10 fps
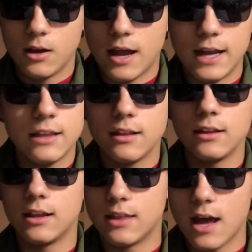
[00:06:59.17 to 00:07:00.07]
Anything
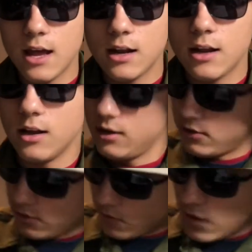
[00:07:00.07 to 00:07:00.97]
like that,
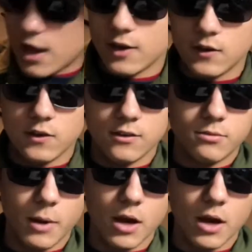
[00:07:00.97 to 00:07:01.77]
spare